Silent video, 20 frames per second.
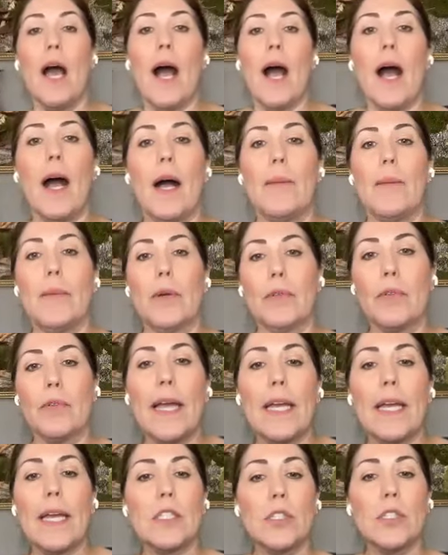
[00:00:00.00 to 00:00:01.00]

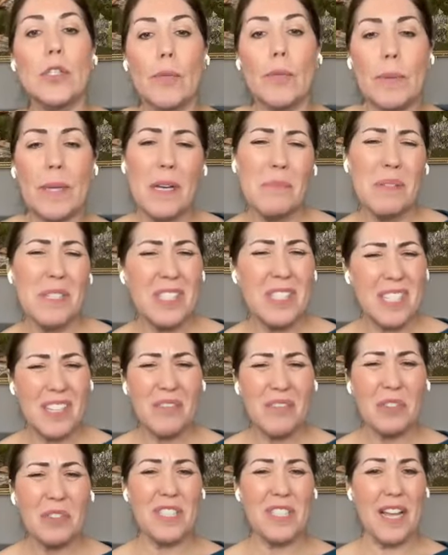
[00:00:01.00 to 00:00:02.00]
Right. And so it becomes this
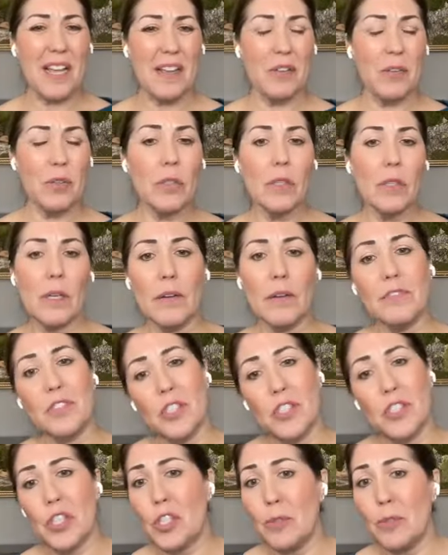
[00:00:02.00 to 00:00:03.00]
evil cycle of
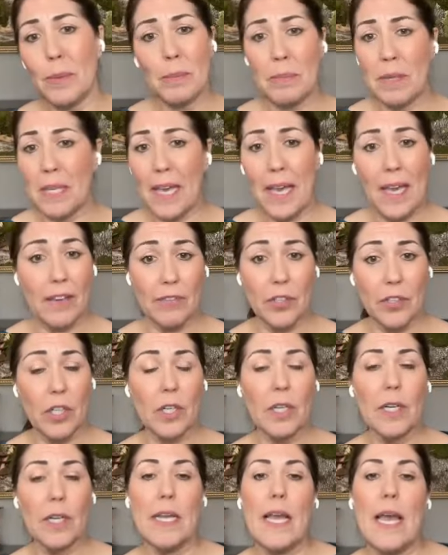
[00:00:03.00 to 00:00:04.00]
just human
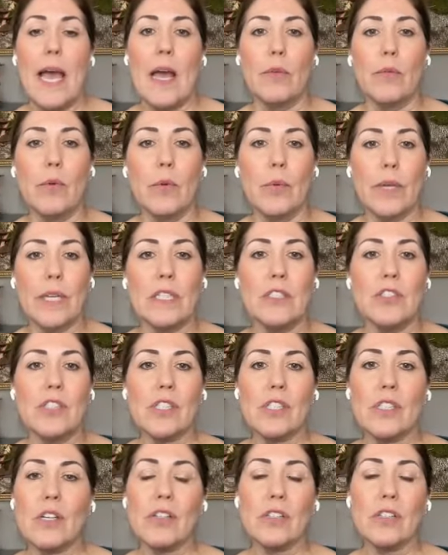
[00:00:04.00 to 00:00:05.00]
behavior. And when we can
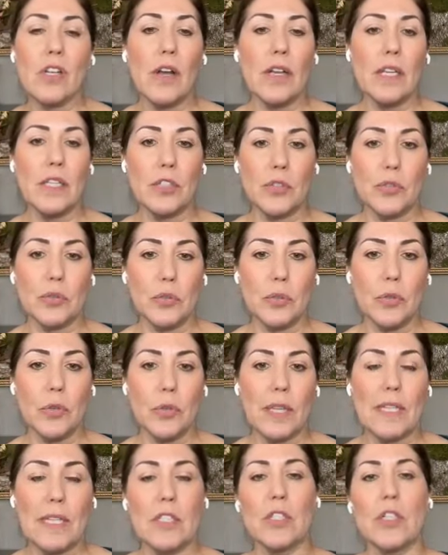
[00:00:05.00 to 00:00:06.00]
just start talking
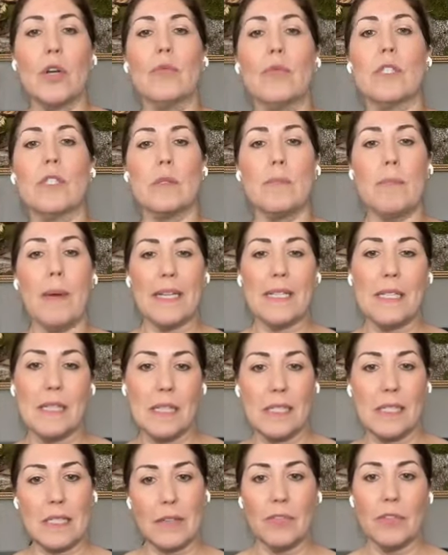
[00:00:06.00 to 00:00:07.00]
truth and start respecting
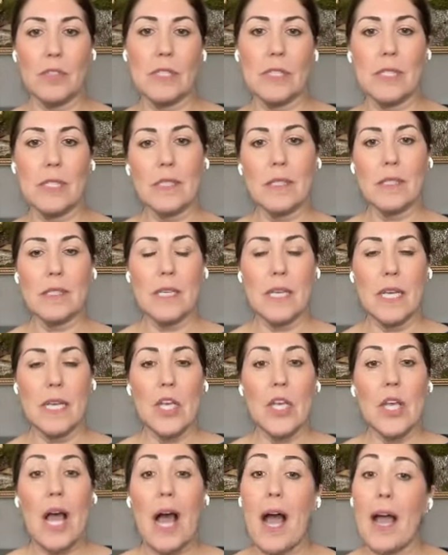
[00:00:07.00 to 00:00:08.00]
the differences,
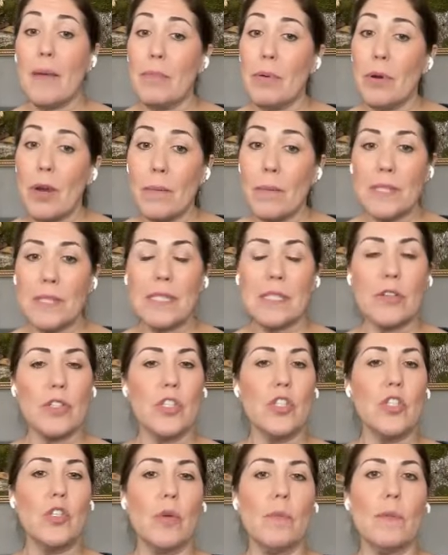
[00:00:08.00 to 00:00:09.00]
I promise there
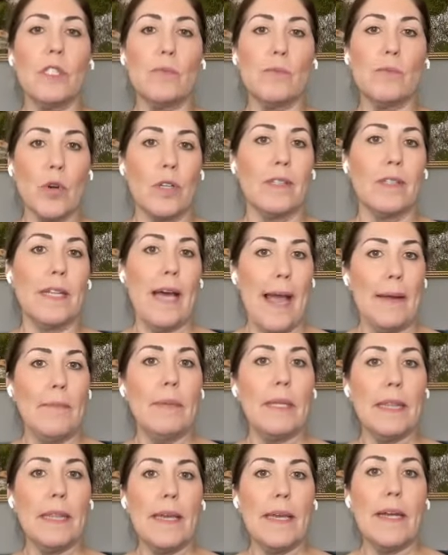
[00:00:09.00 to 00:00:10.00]
is so much more
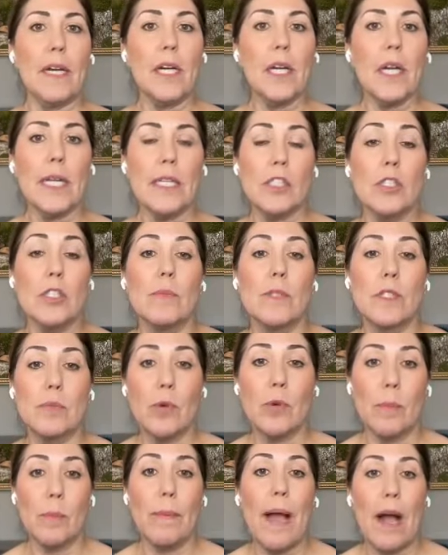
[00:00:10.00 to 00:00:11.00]
alignment there and so much
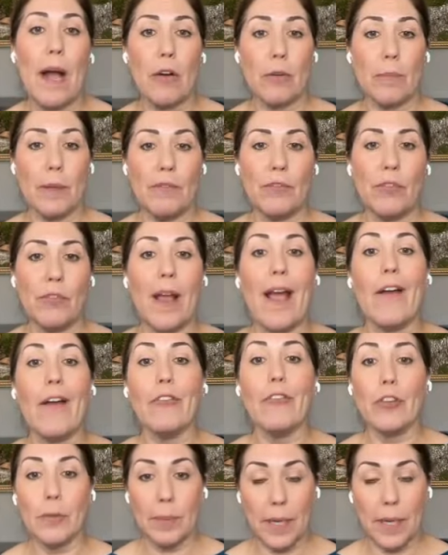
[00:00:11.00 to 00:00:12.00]
more empowerment for
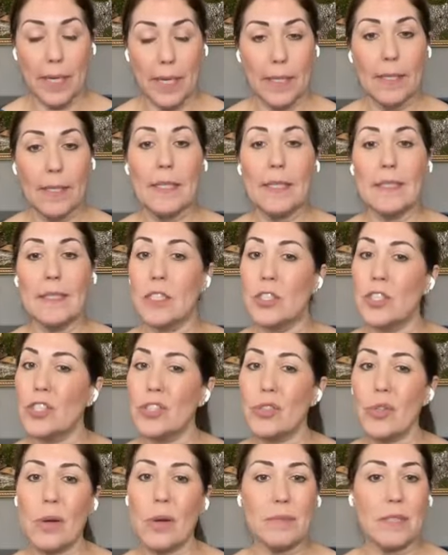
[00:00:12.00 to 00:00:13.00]
everybody to just
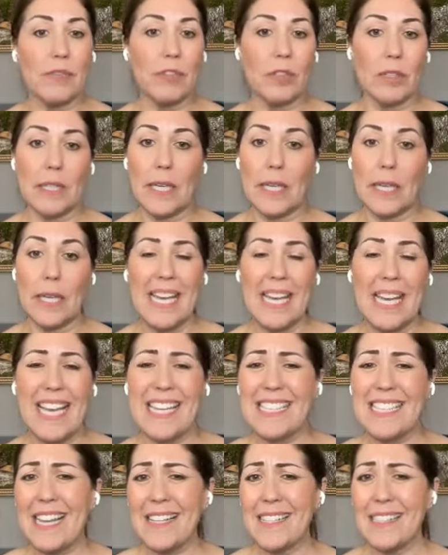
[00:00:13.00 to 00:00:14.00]
show up differently.
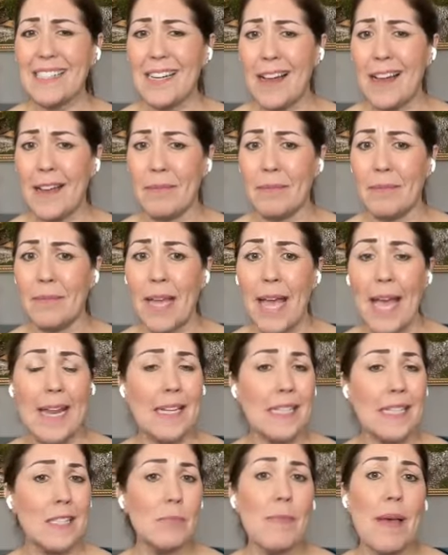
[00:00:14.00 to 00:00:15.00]
It takes time and
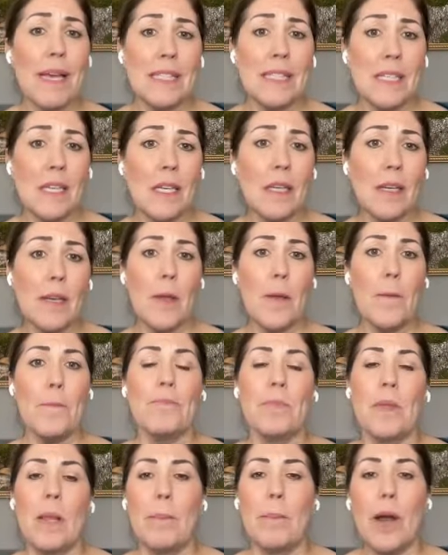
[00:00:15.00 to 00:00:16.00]
it's messy.
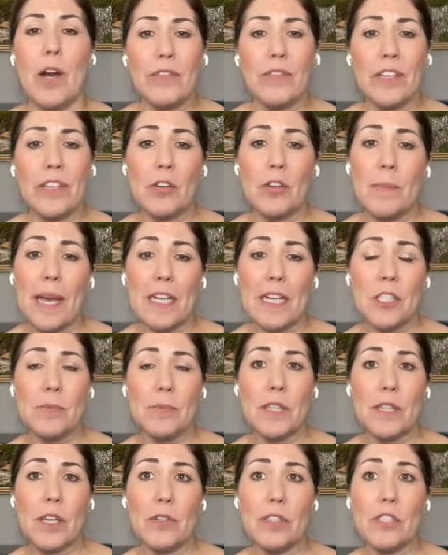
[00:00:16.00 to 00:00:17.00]
Part of ego
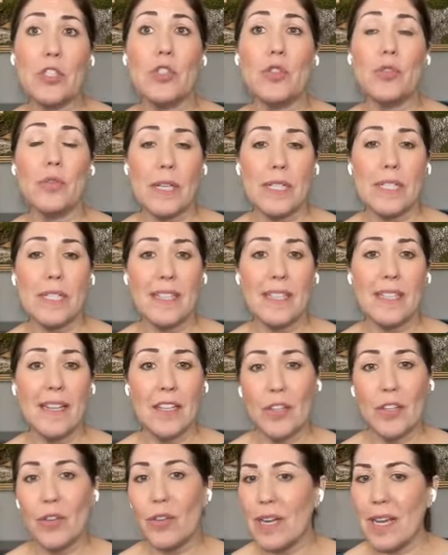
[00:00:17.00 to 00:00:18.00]
management, though, is trusting that
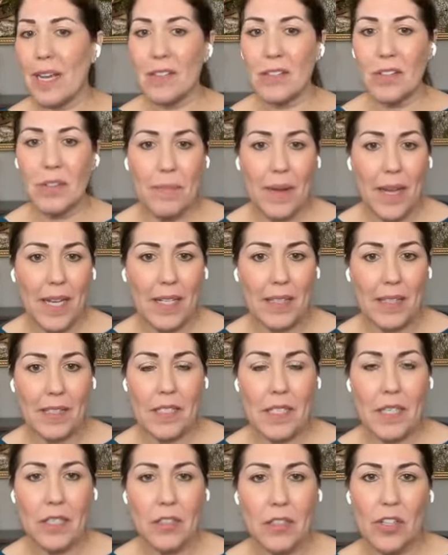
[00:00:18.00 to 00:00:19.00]
you can handle the
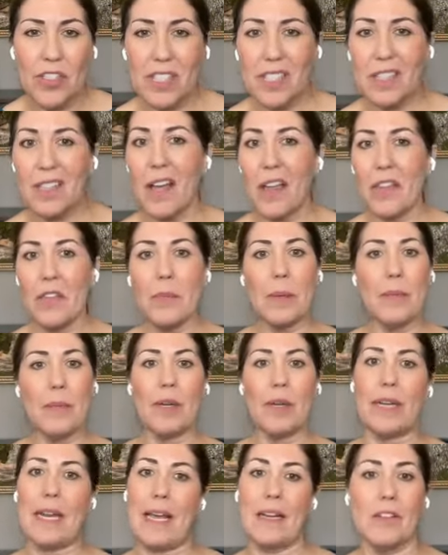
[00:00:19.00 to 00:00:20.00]
mess, trusting that other people
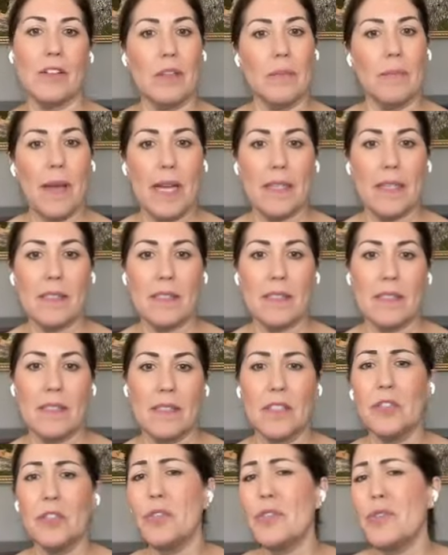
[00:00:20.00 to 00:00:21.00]
can handle the mess.
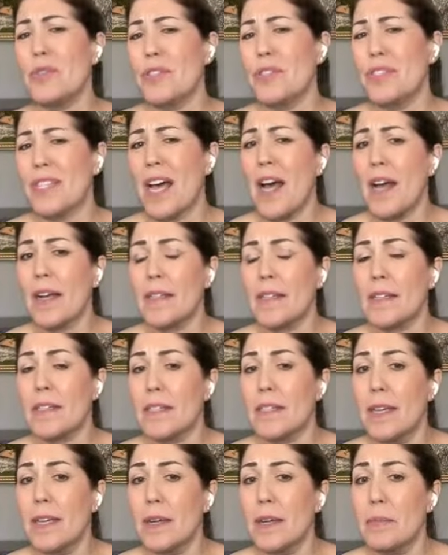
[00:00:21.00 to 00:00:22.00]
The truth sucks,
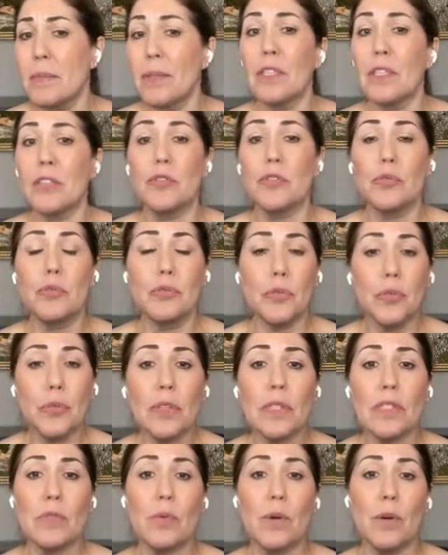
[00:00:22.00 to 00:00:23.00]
but the
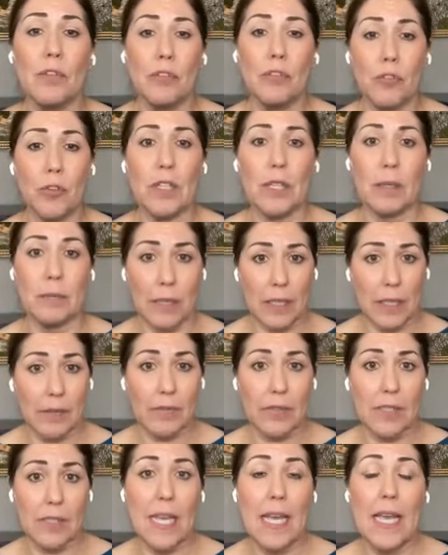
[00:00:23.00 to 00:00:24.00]
truth is where freedom
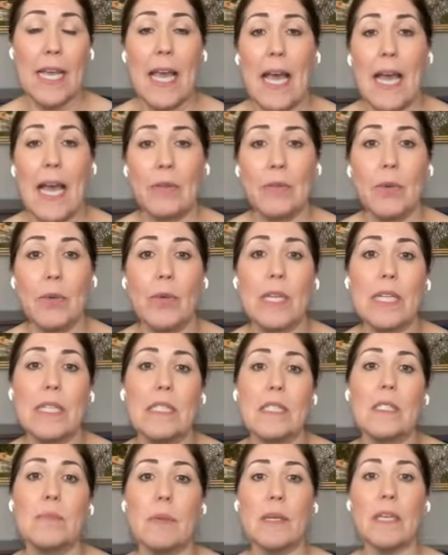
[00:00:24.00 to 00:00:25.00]
lives. And when we can
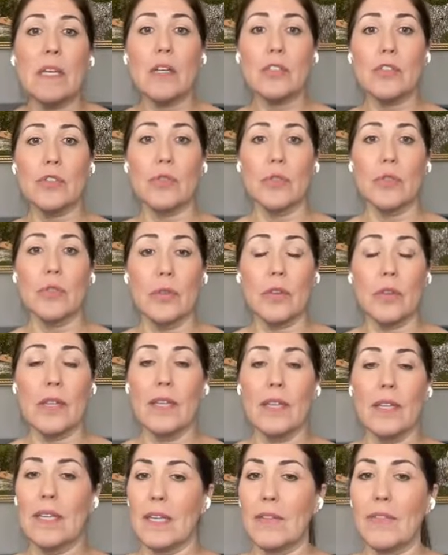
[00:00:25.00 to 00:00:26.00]
speak our truth,
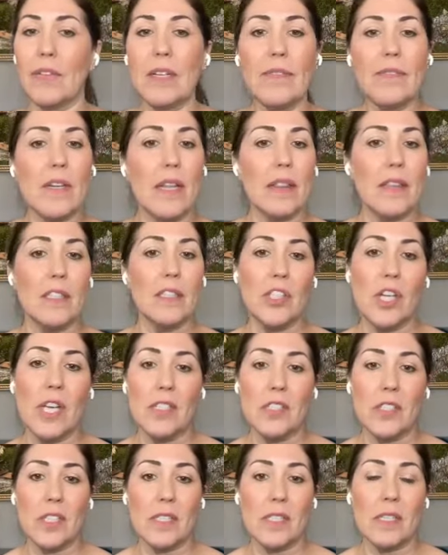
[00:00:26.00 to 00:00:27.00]
even if nothing
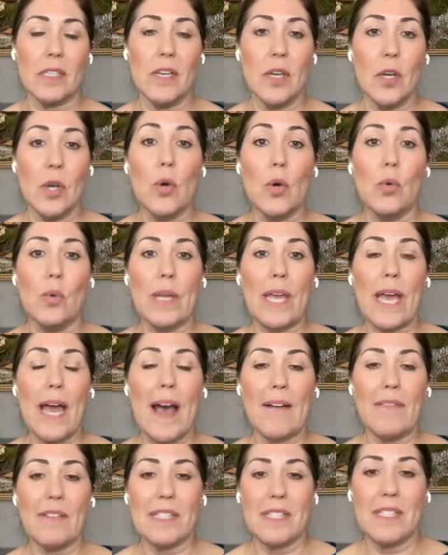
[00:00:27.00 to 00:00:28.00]
changes, we
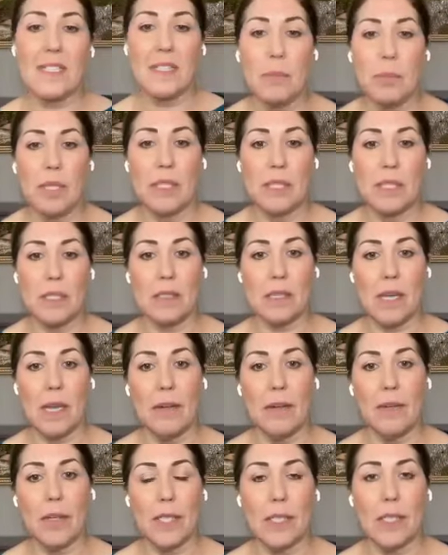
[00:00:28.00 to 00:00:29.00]
have a sense of peace inside
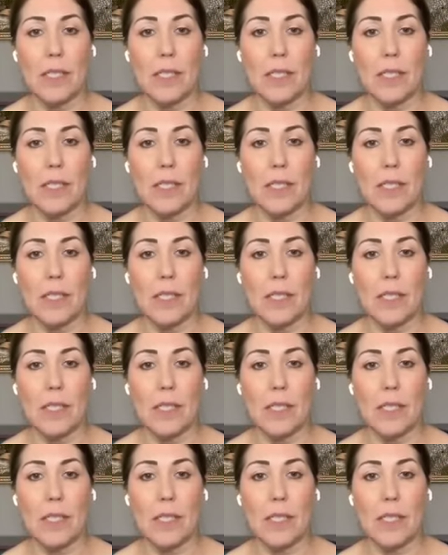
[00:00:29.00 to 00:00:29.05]
of us.